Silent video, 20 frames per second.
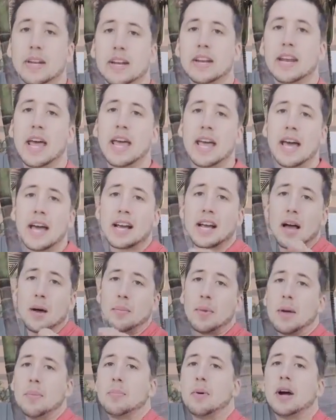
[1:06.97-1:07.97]
today, I got
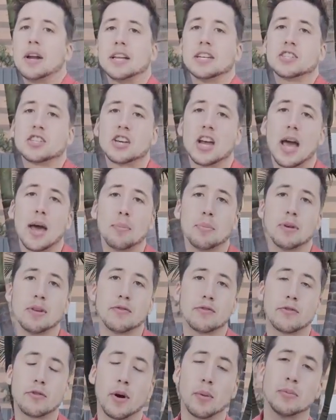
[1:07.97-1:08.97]
my buddy Chappie
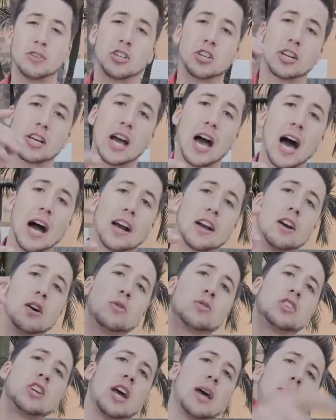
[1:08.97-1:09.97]
from Chicago.
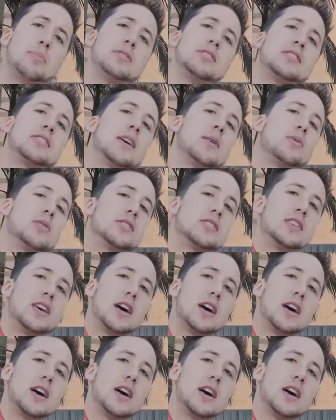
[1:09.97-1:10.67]
Chappie, say what's